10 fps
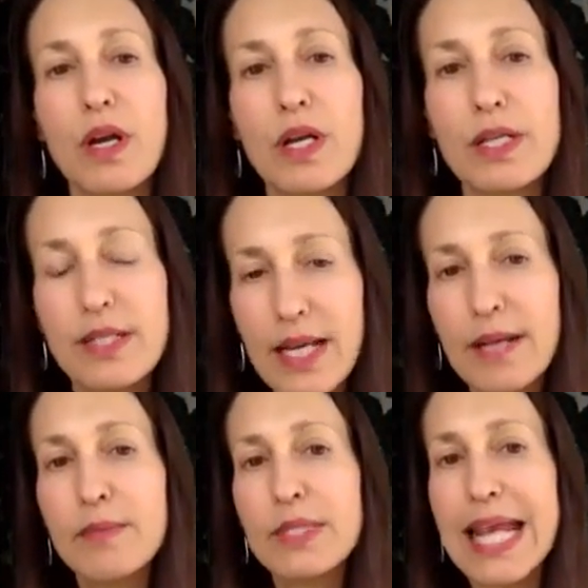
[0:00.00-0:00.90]

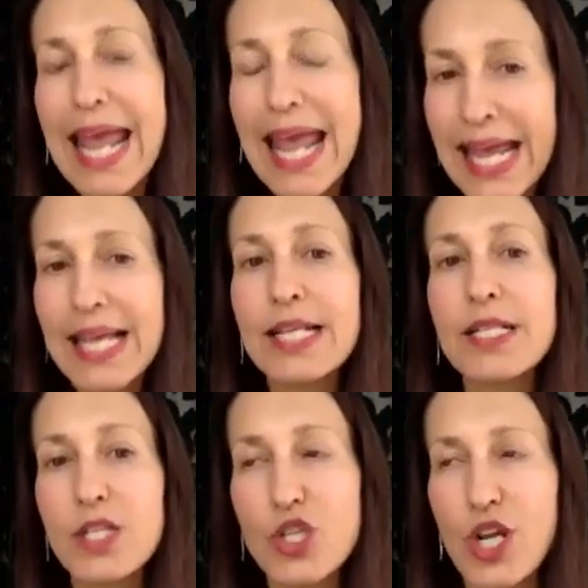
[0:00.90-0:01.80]
contempt
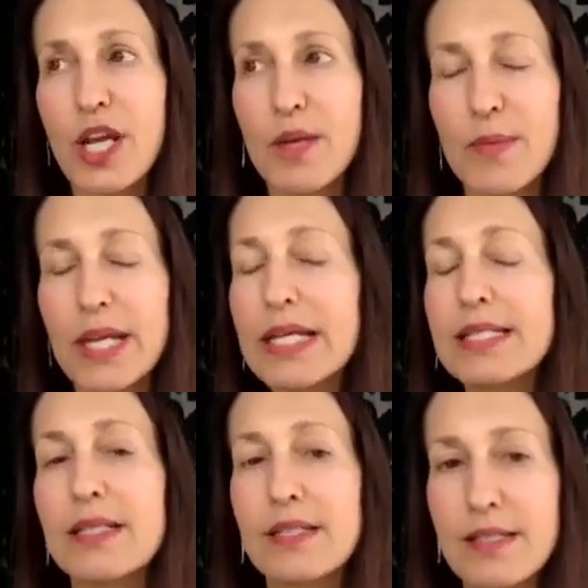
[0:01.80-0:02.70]
and shame
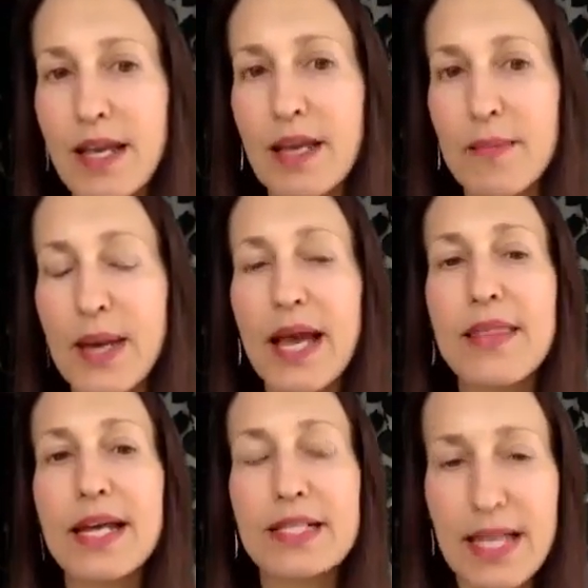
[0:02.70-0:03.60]
is the same, and
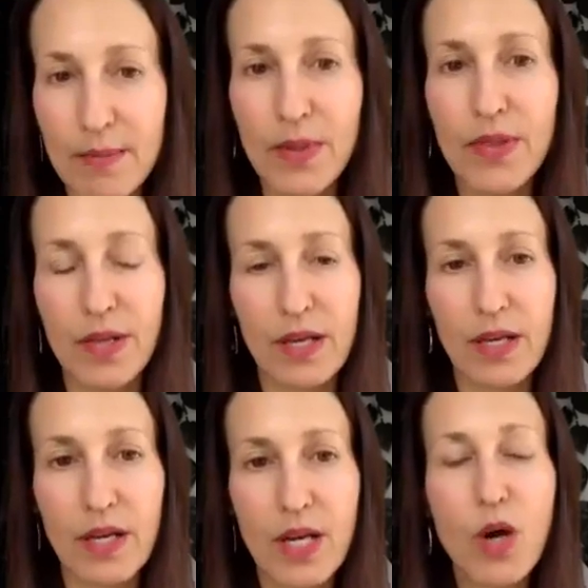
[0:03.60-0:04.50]
that is empathy.
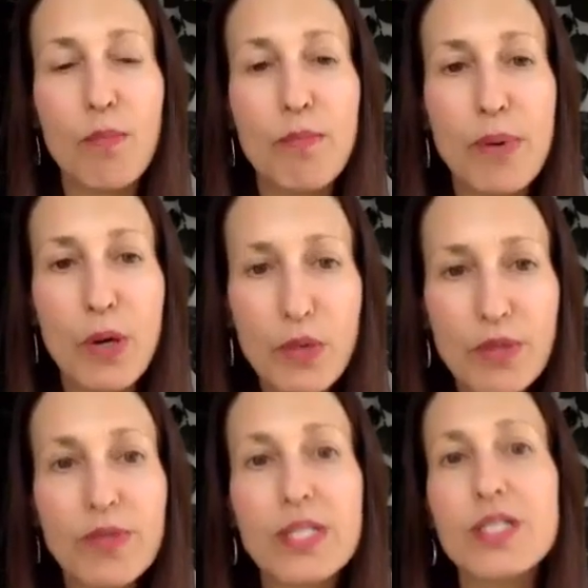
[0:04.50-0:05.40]
Both
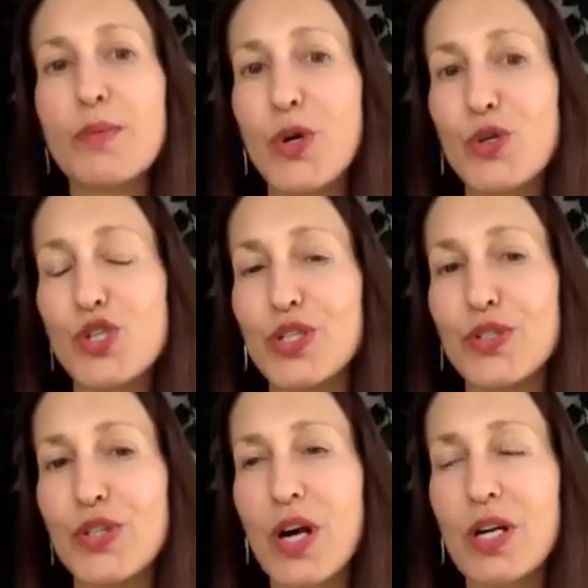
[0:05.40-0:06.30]
of these
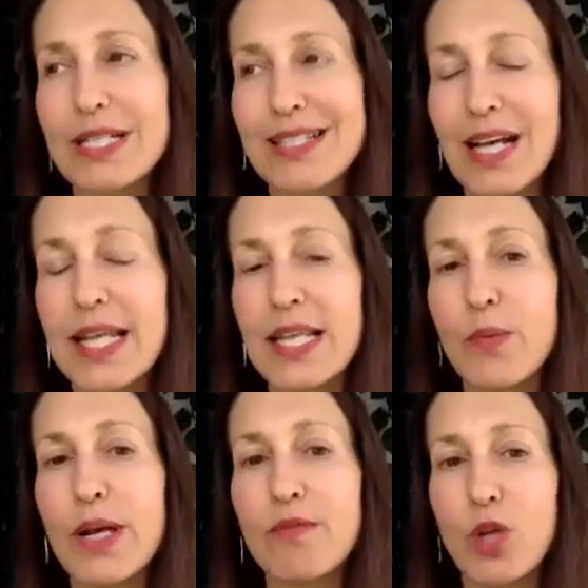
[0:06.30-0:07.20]
emotions are a sign that
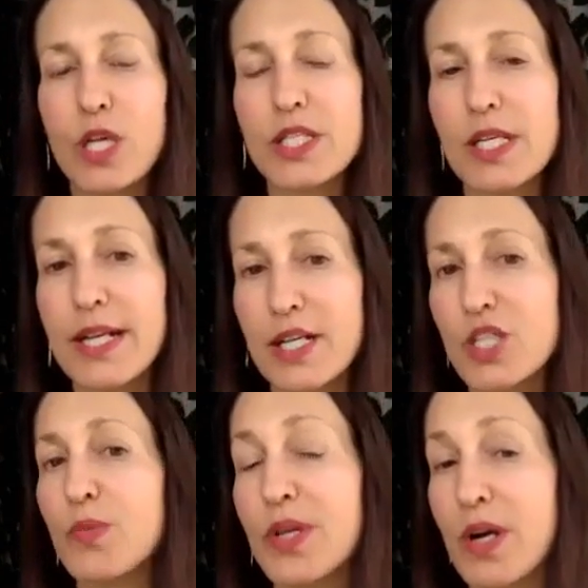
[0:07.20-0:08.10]
we have lost
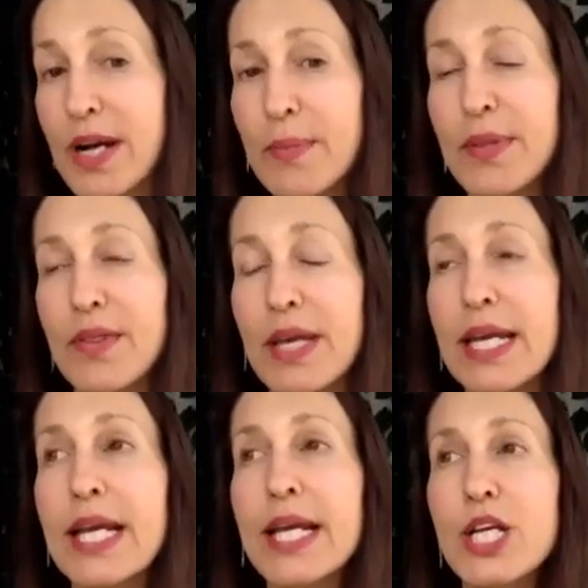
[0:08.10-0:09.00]
connection with our
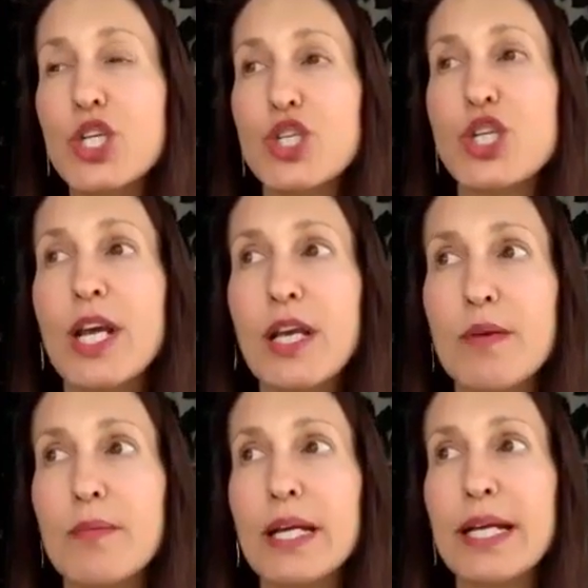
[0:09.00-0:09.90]
empathy.
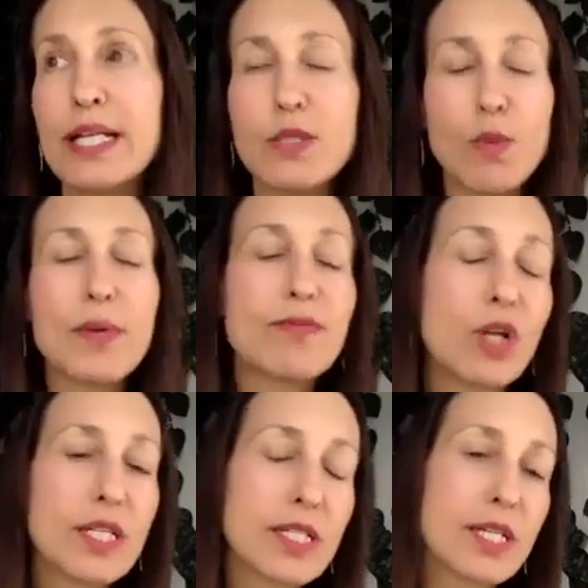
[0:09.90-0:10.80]
Shame is when we've
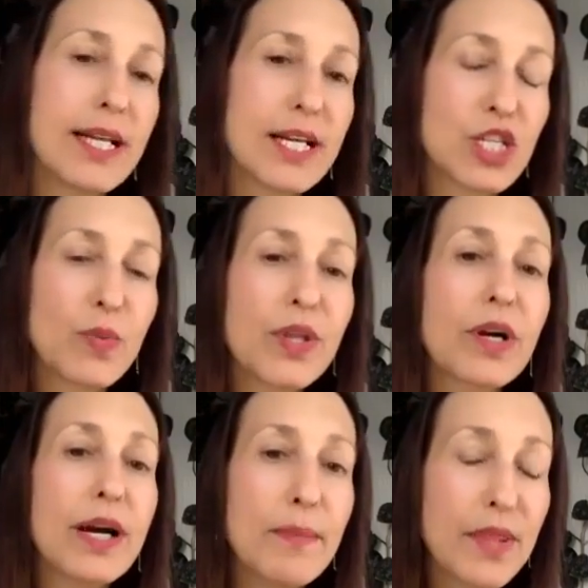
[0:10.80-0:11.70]
lost connection with
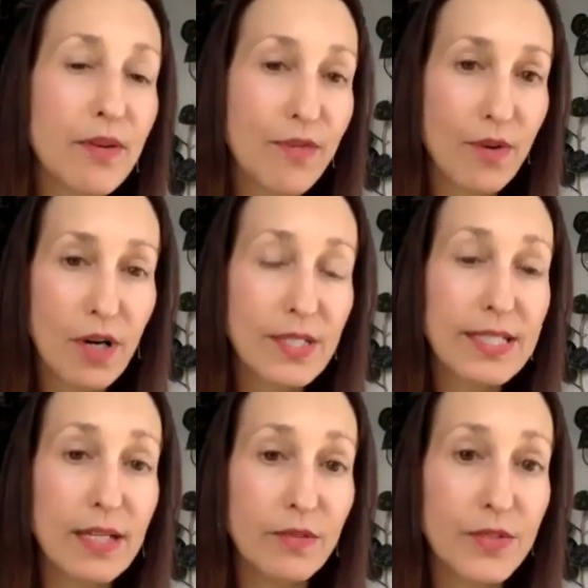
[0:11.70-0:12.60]
our empathy for
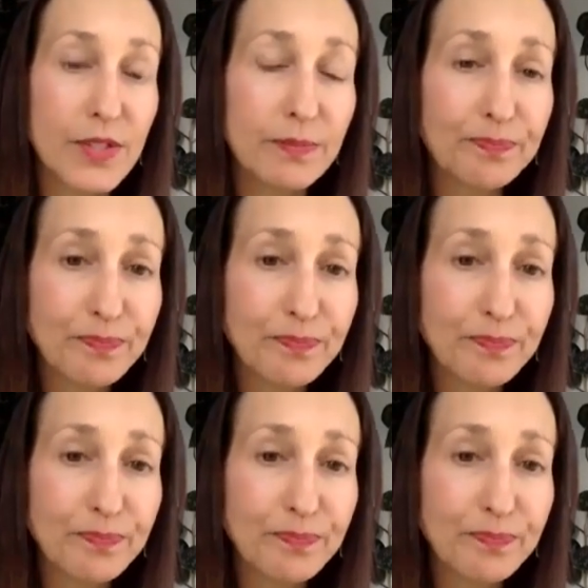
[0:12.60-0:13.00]
ourselves.